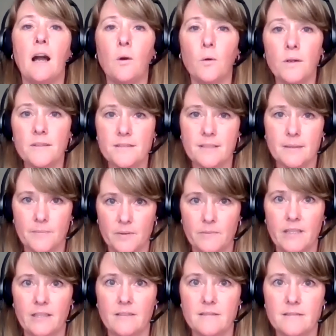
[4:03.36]
our
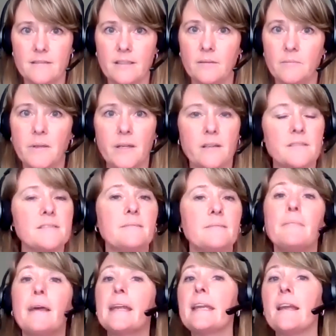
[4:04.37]
supplements compared to
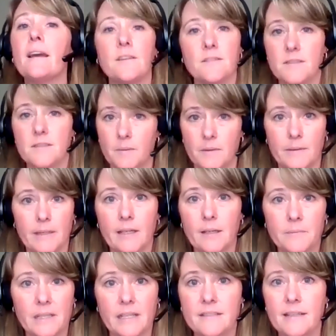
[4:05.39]
many other supplement
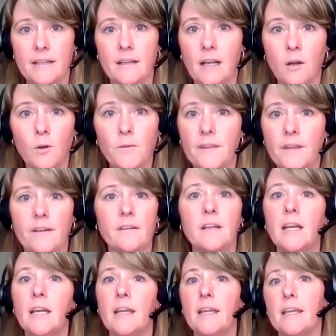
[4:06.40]
companies that are out there,
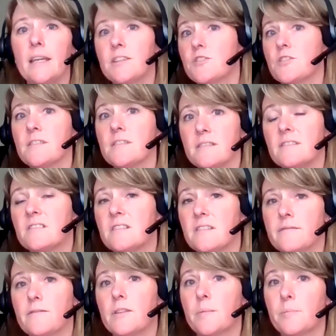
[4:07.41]
it's just a
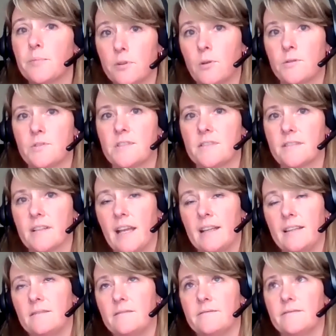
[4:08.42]
different approach. It's
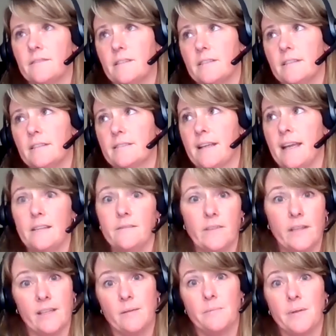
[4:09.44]
kind of
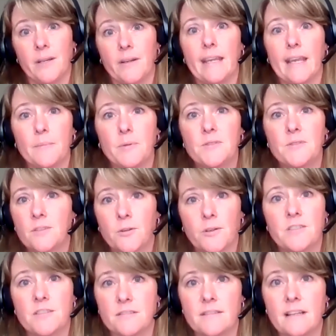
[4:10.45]
like comparing apples and
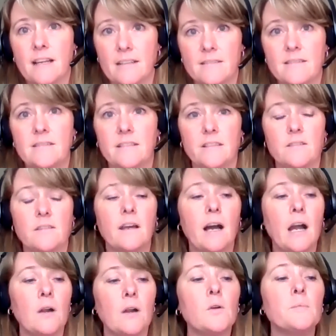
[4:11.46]
oranges, honestly.
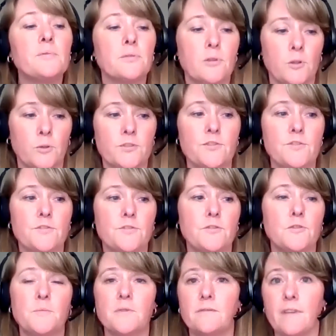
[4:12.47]
Our approach
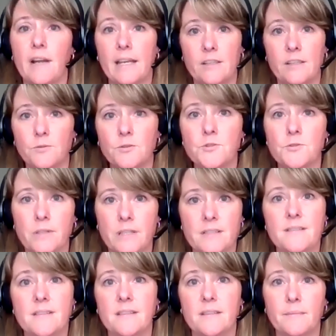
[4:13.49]
to providing
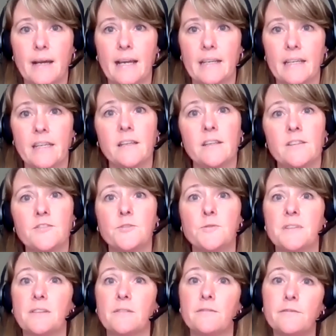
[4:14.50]
nutrients to the body is
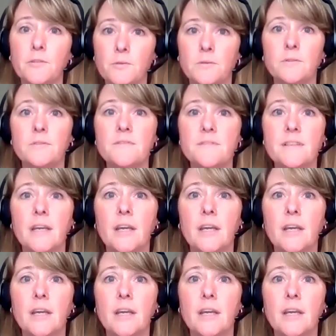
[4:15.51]
using foods,